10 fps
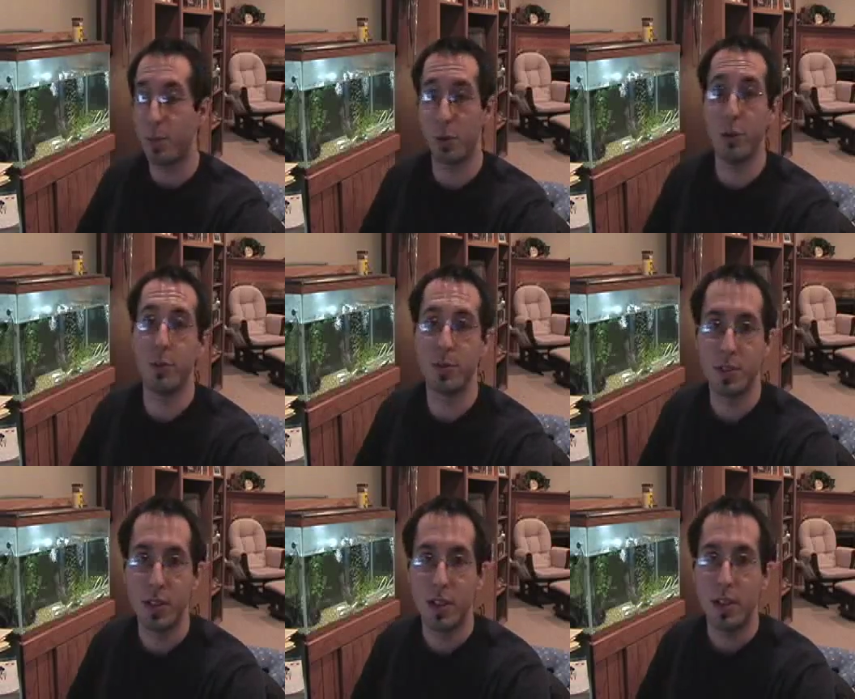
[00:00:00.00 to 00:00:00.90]
groups.
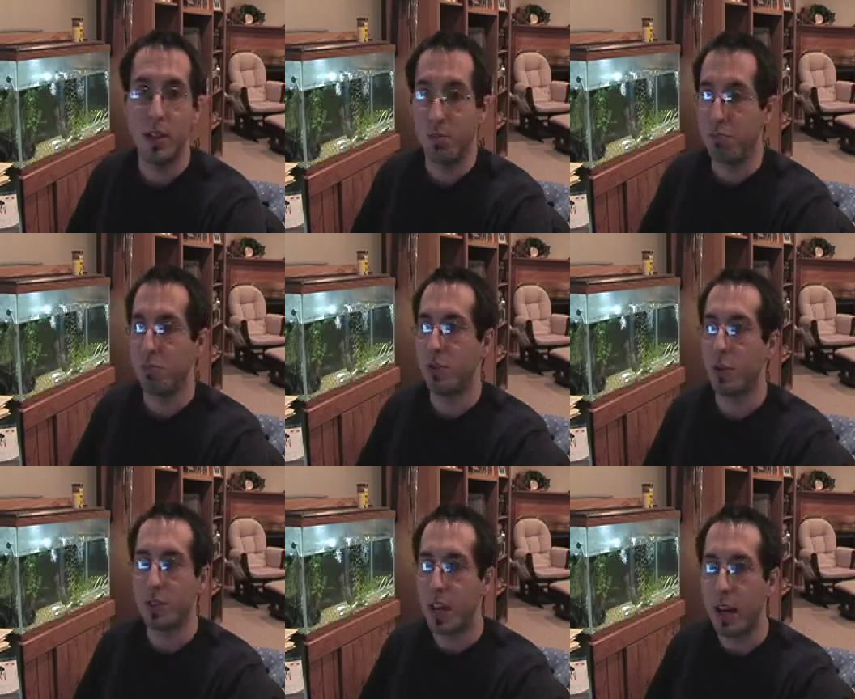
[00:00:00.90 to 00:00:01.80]
So
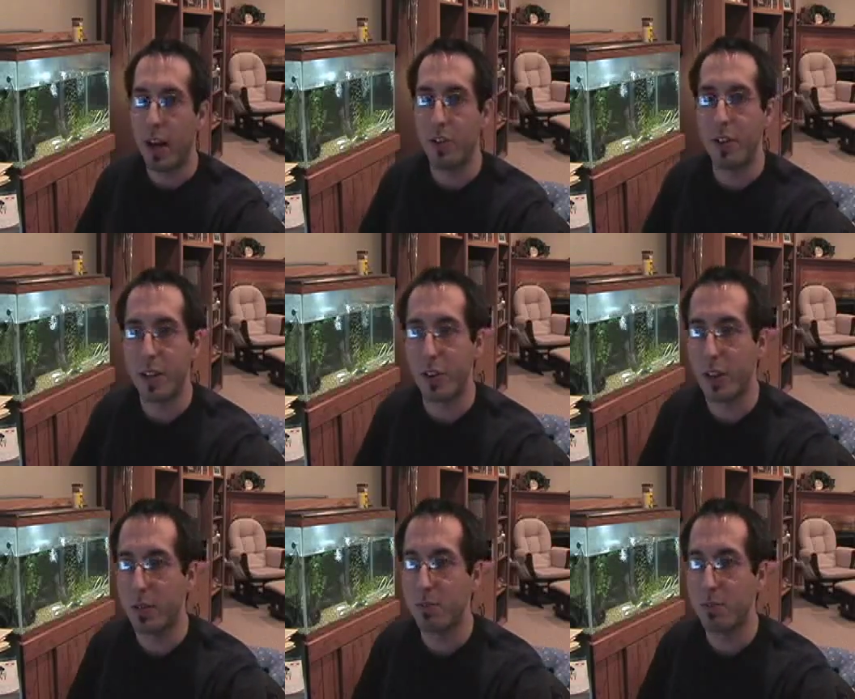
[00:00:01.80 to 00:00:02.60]
it's not contradictory.